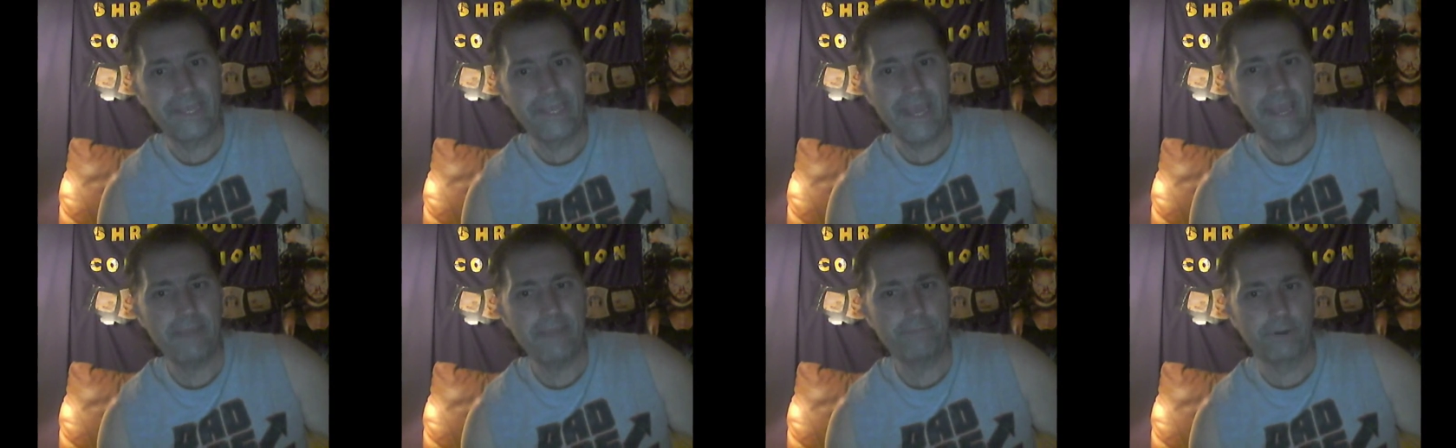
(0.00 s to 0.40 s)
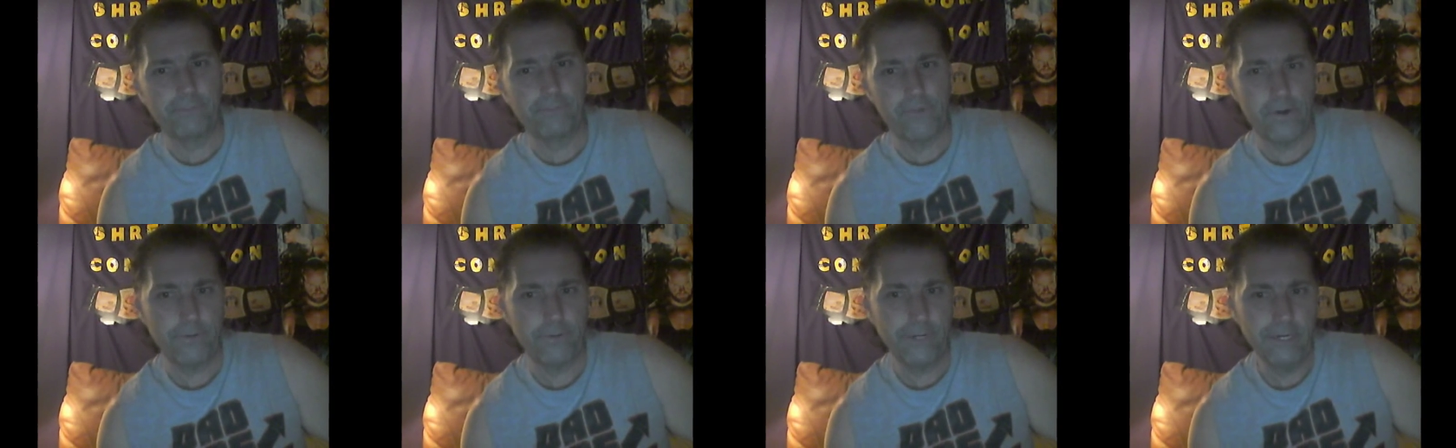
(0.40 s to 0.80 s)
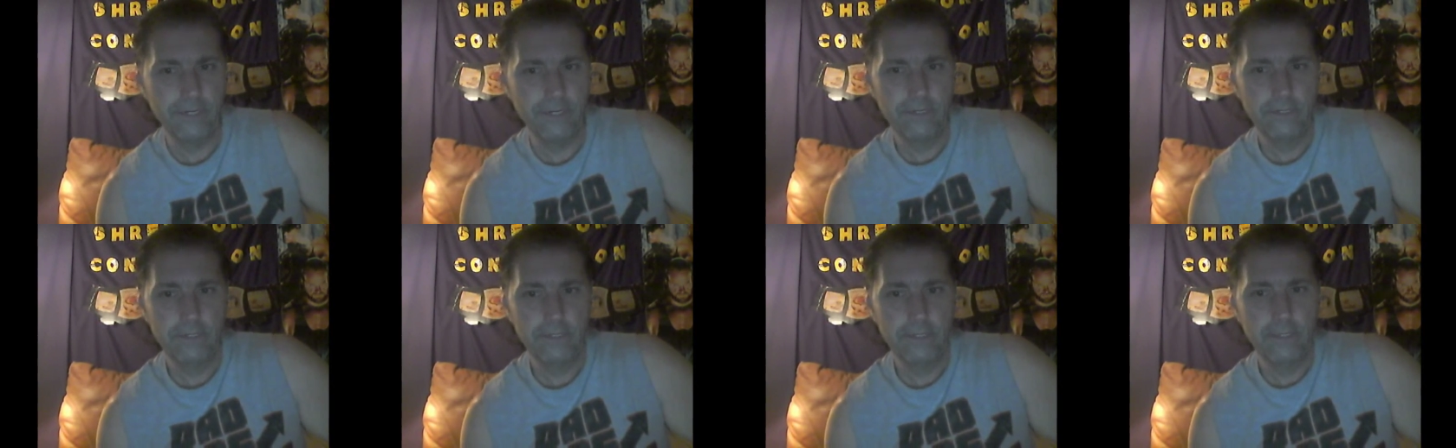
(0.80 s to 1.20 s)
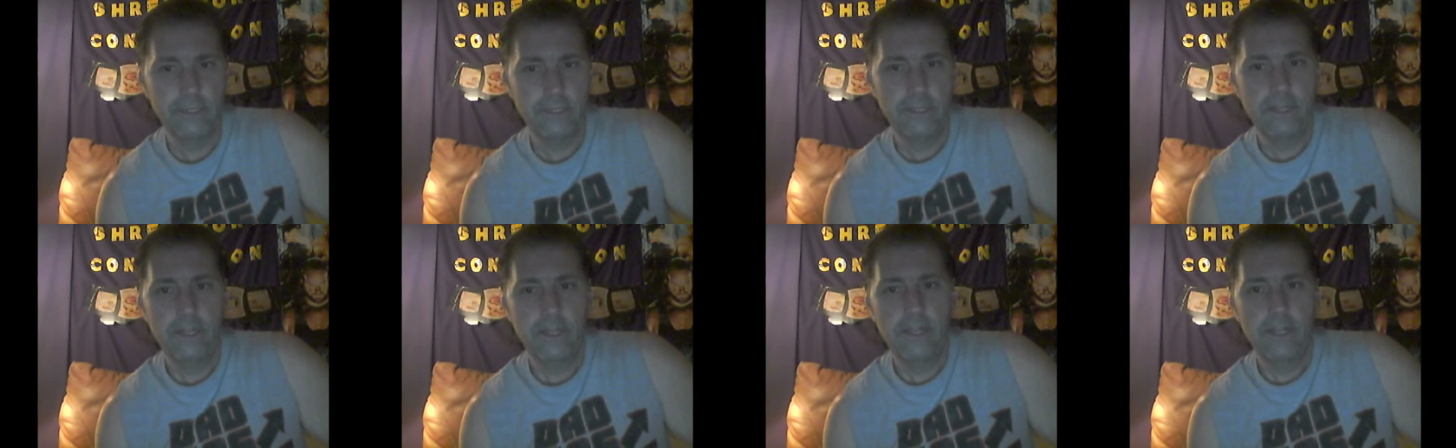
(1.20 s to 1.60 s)
gay performer,
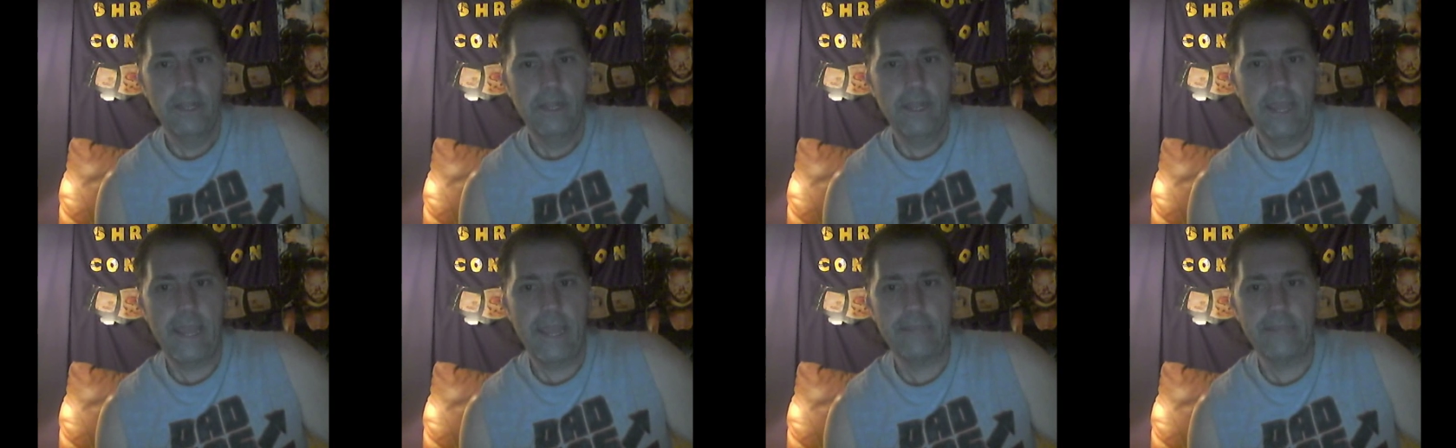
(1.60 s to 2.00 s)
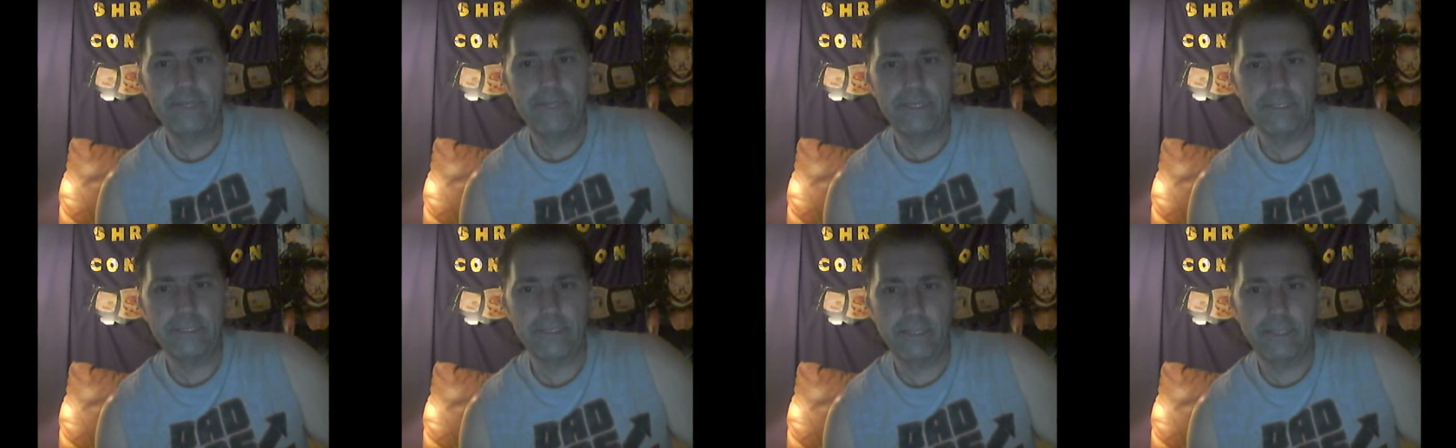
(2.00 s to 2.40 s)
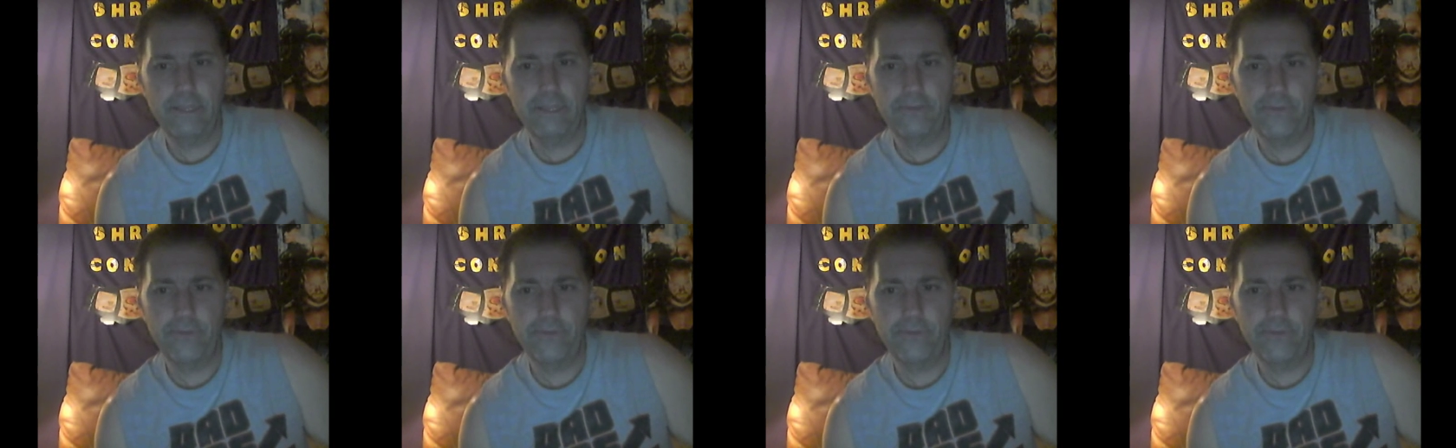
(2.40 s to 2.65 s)
had this uh,